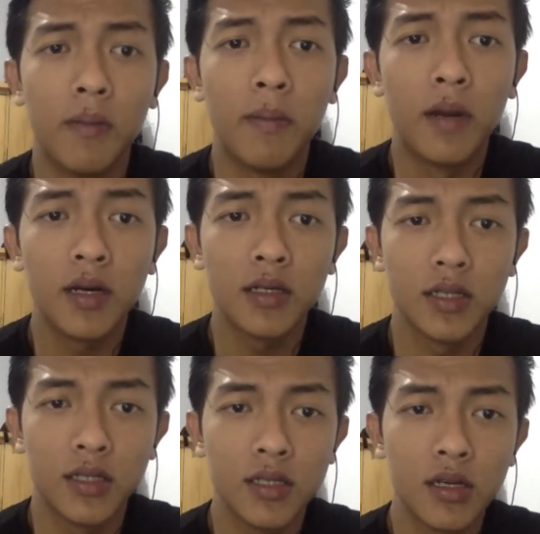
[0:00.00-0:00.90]

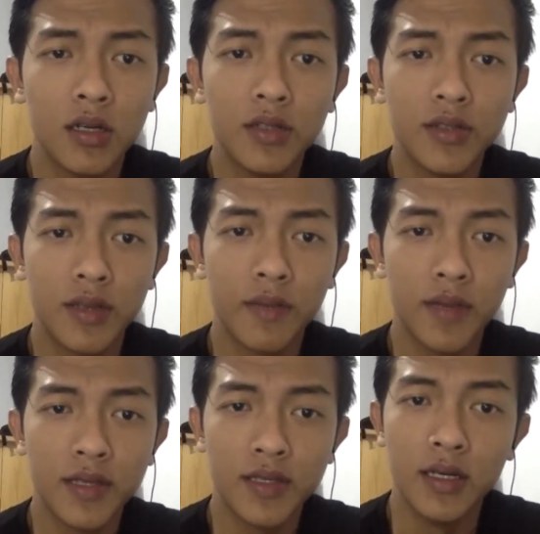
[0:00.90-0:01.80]
marketer concept
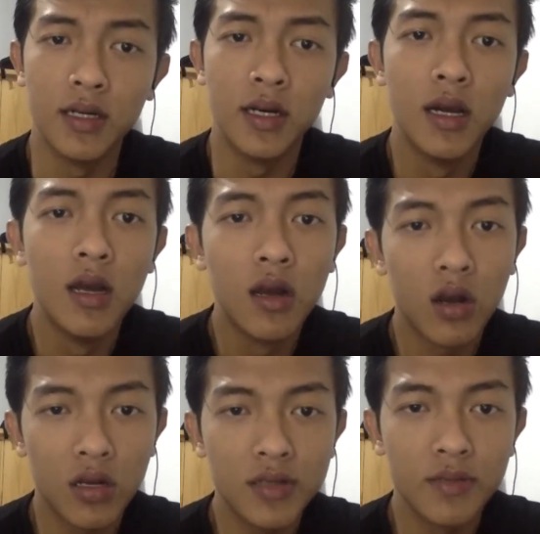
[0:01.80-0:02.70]
is the
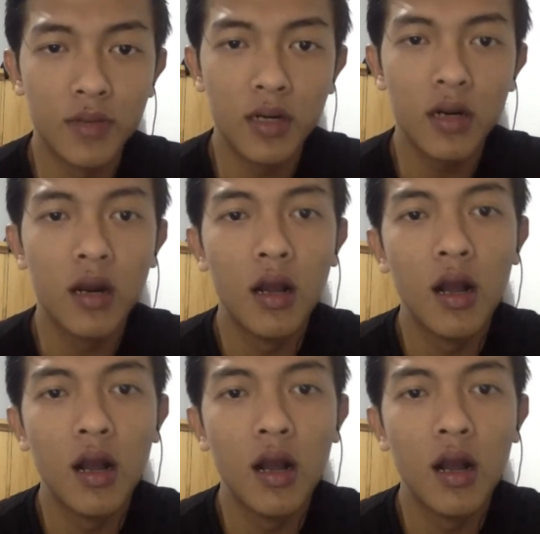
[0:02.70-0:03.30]
customer